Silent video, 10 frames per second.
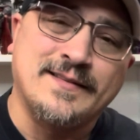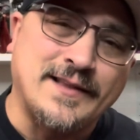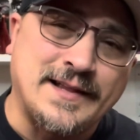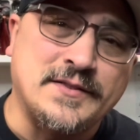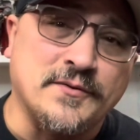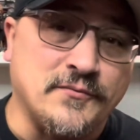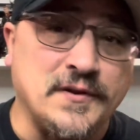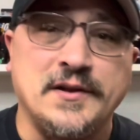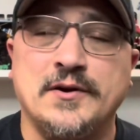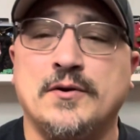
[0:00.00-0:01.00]
like the
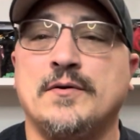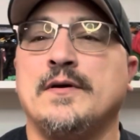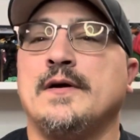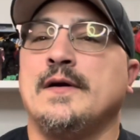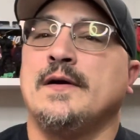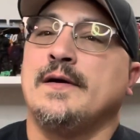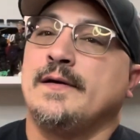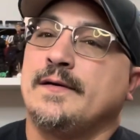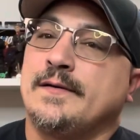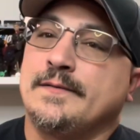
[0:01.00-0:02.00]
video,
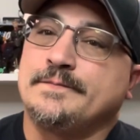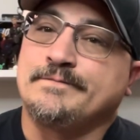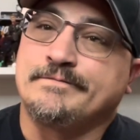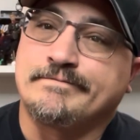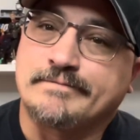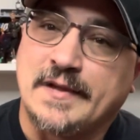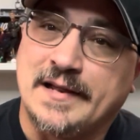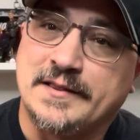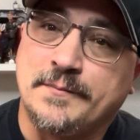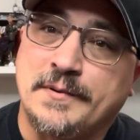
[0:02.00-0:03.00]
and
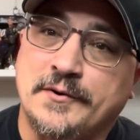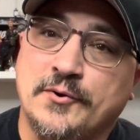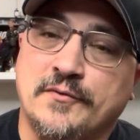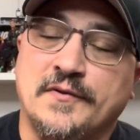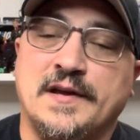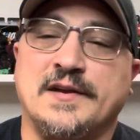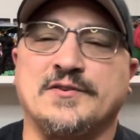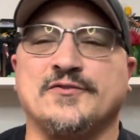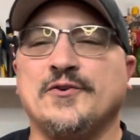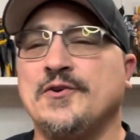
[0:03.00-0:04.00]
hit the bell
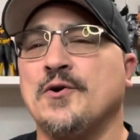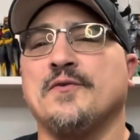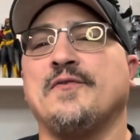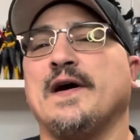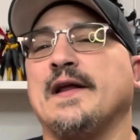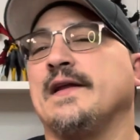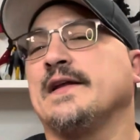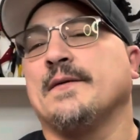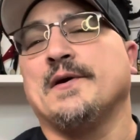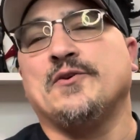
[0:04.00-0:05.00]
notification so you're notified
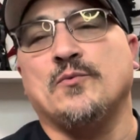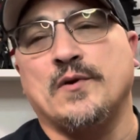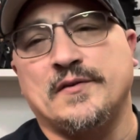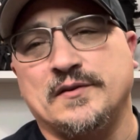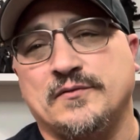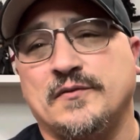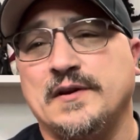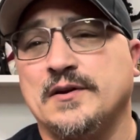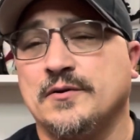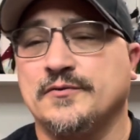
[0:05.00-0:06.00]
anytime I do one of these
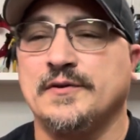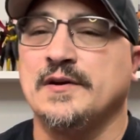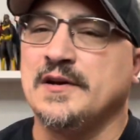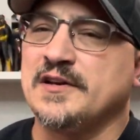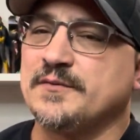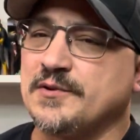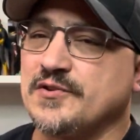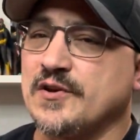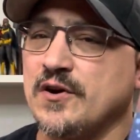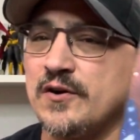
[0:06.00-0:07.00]
videos,
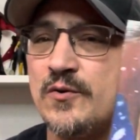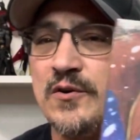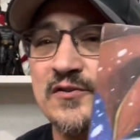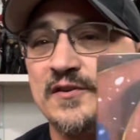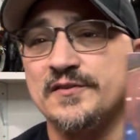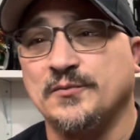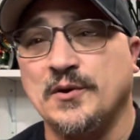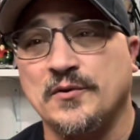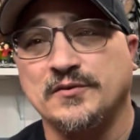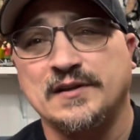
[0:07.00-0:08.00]
especially the gargoyles, because we
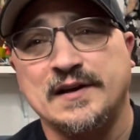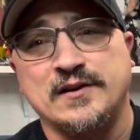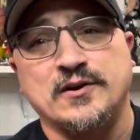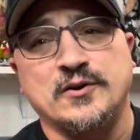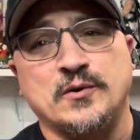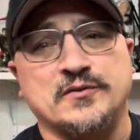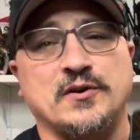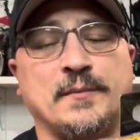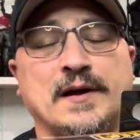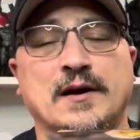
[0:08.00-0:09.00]
know there's a lot of gargoyles
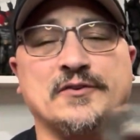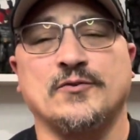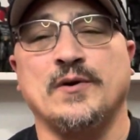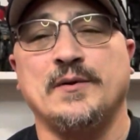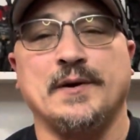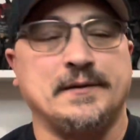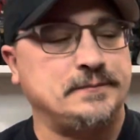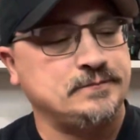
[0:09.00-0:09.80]
coming out. So anyway,